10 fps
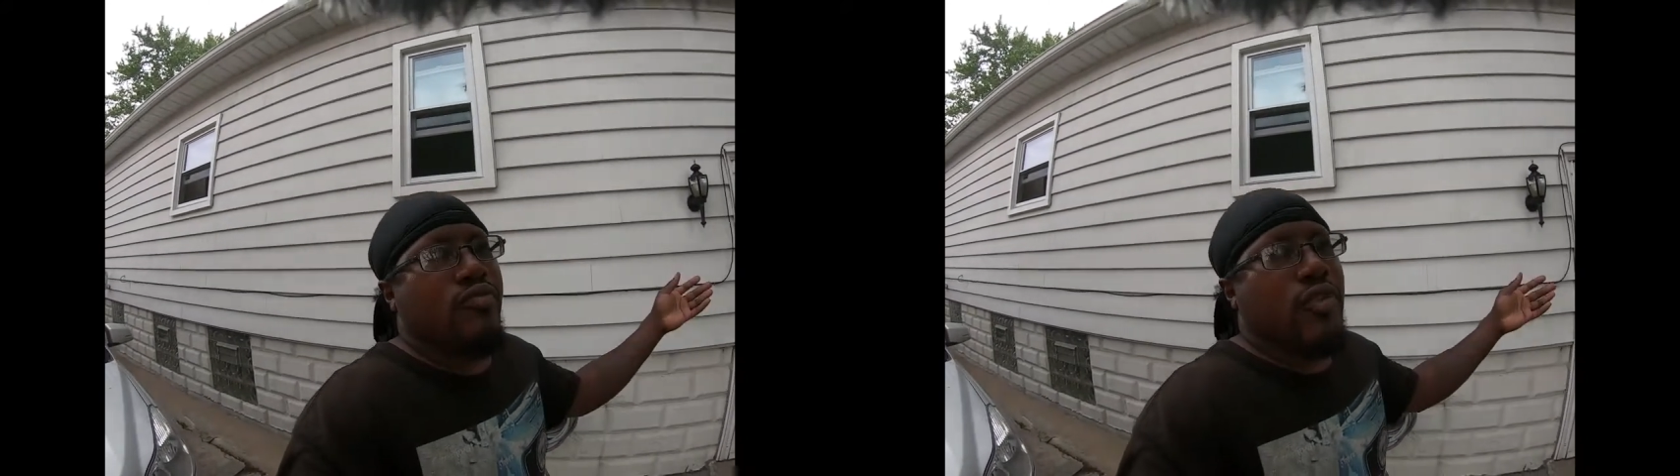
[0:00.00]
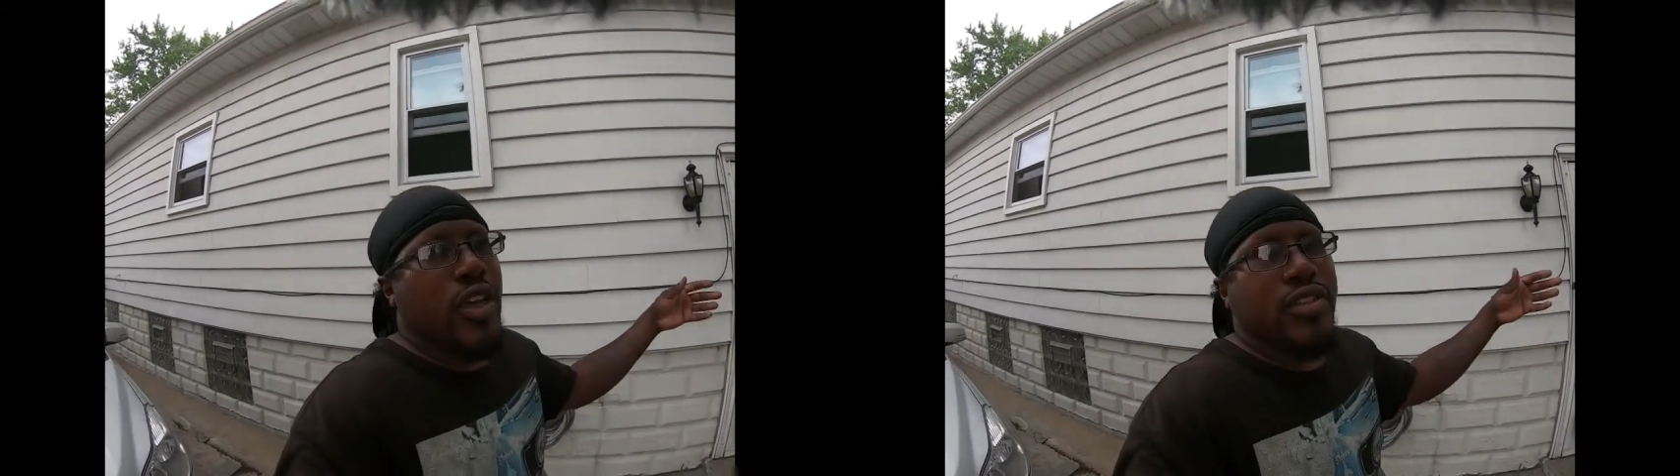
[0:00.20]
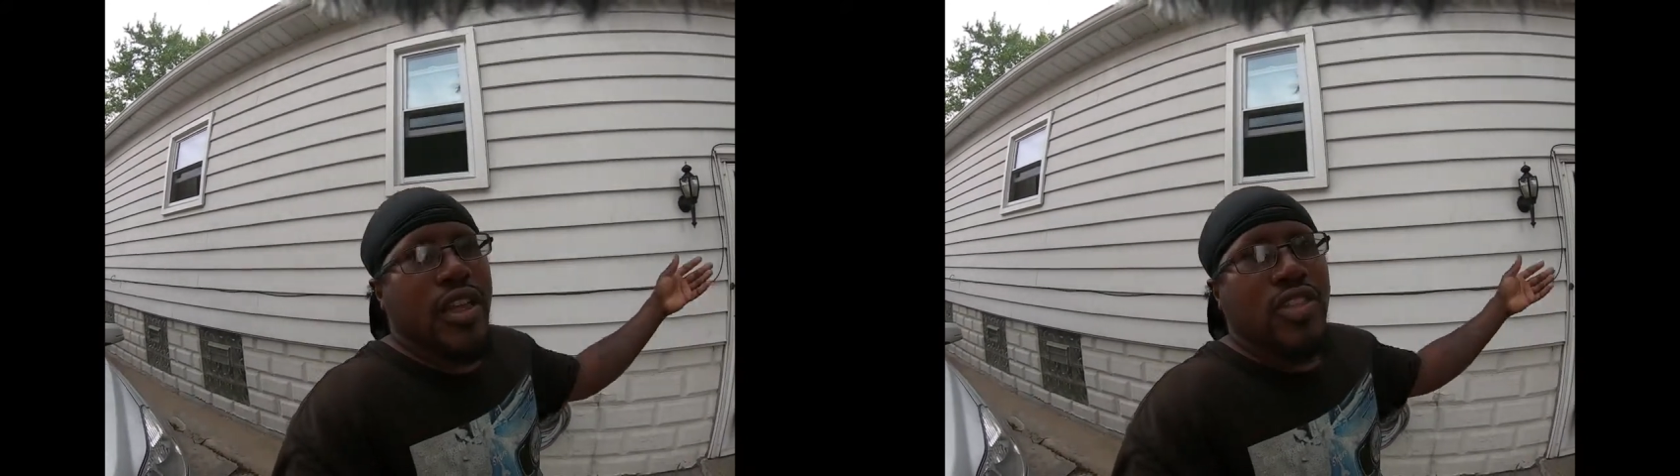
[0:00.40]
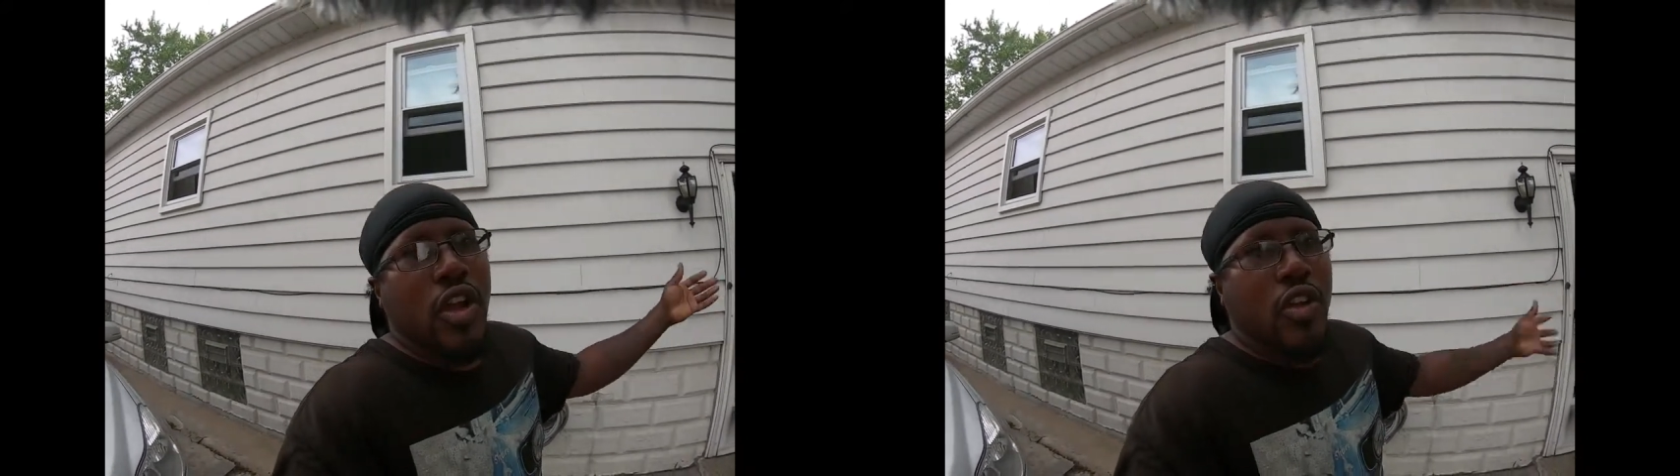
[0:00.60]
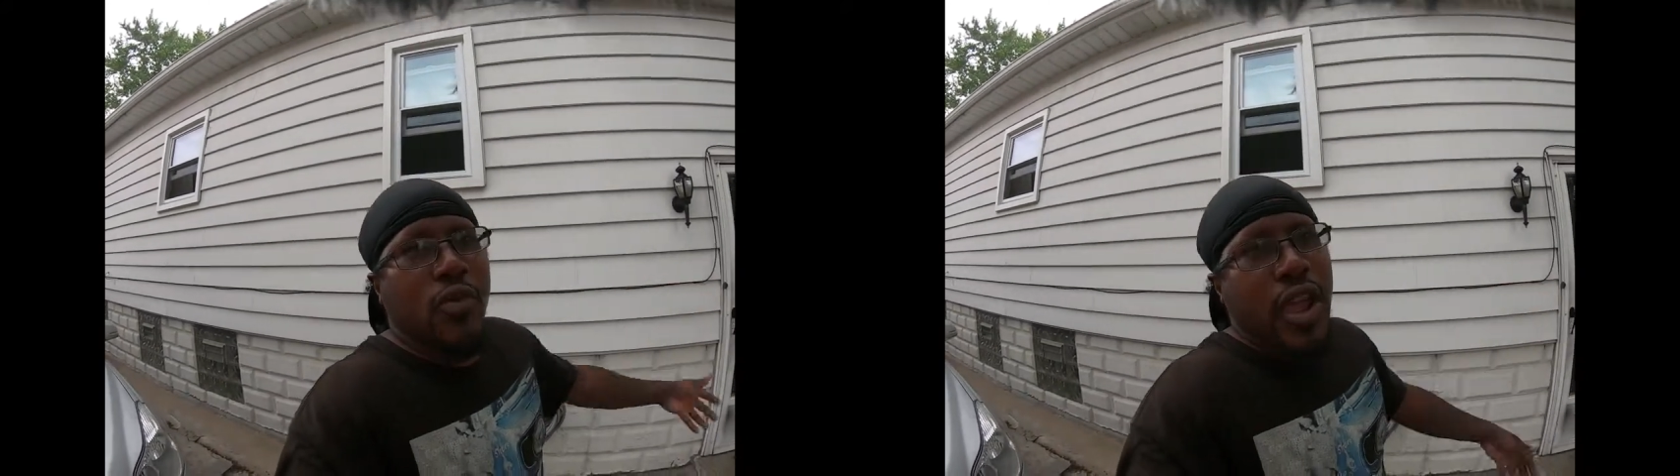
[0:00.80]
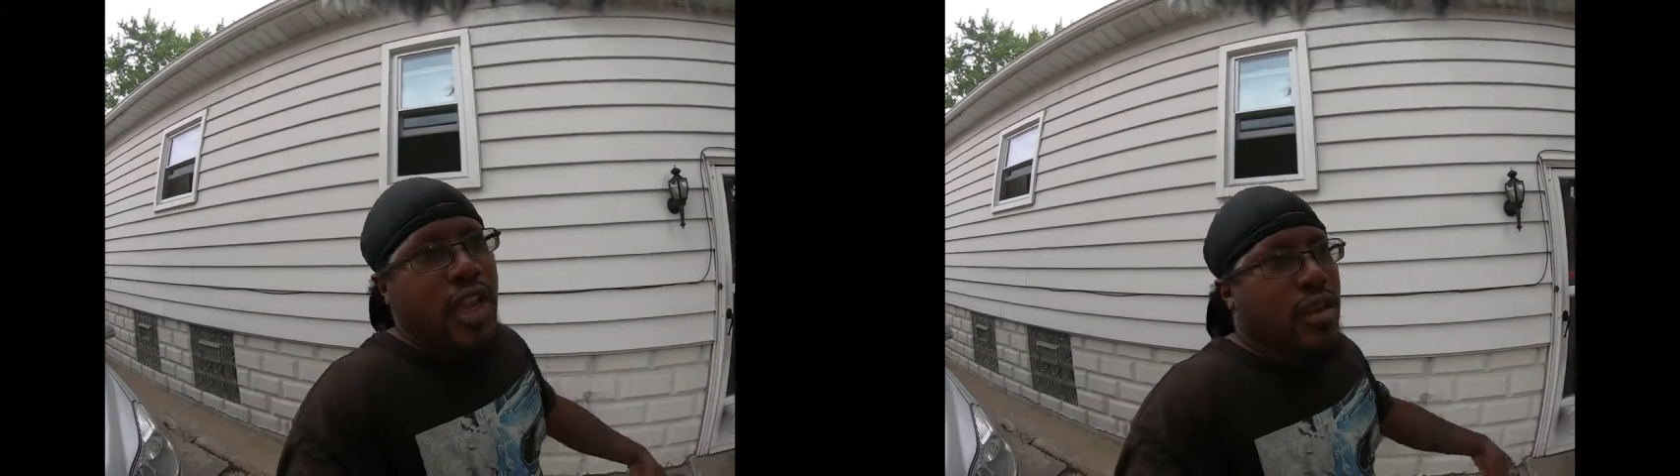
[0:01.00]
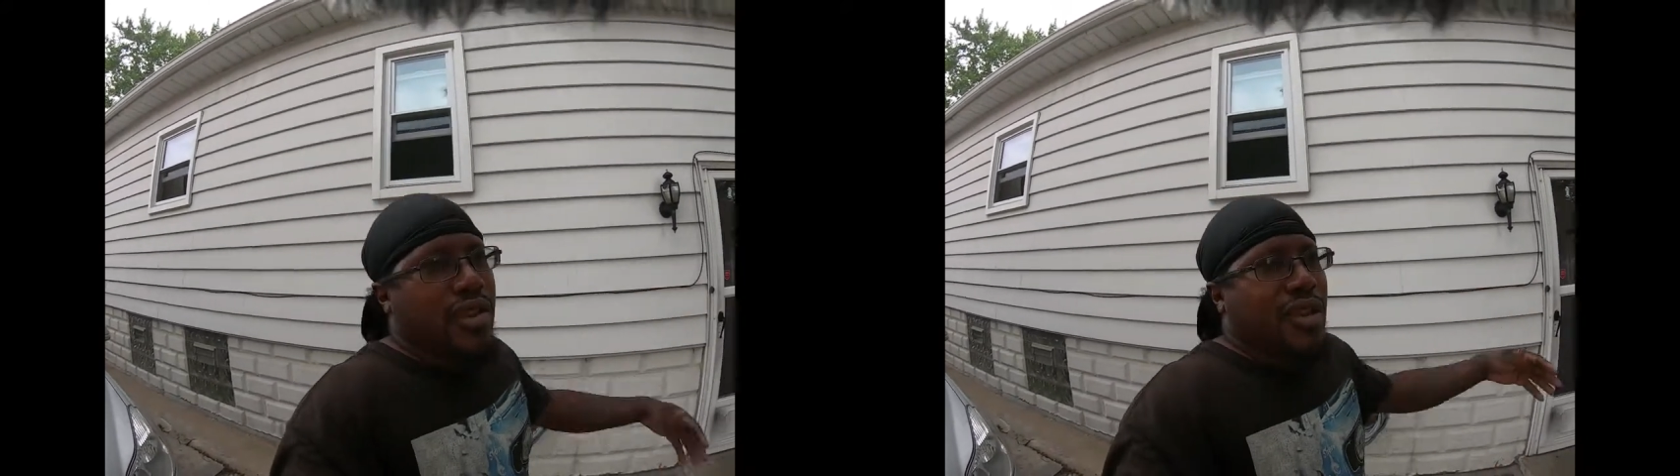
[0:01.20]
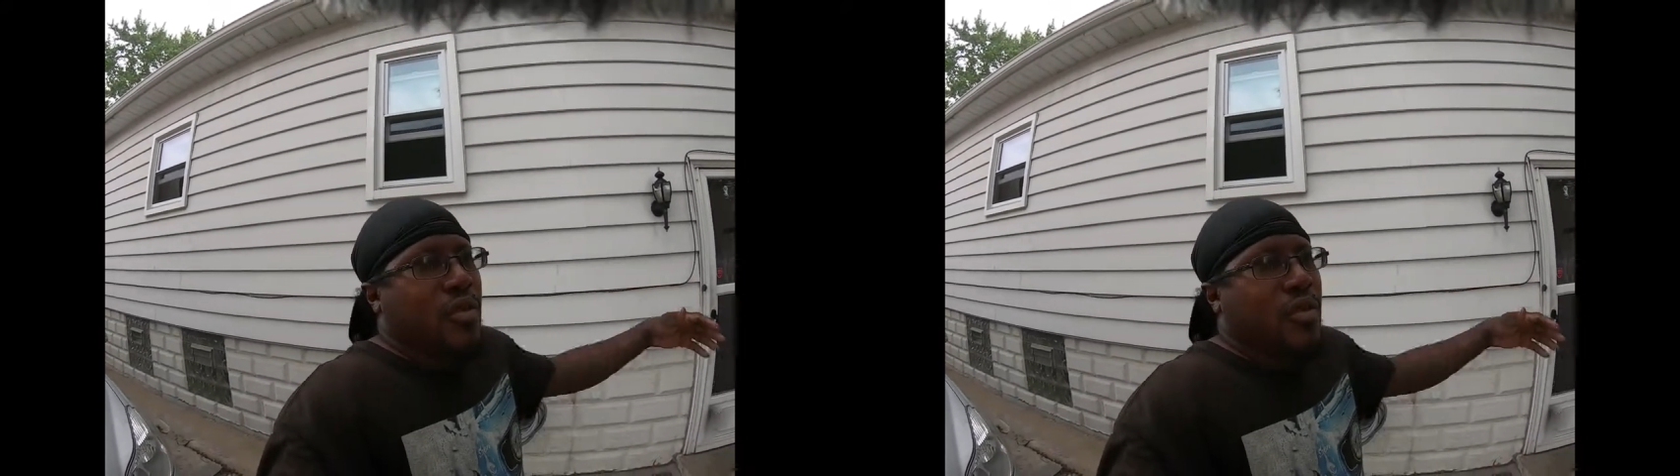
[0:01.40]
yesterday it started raining.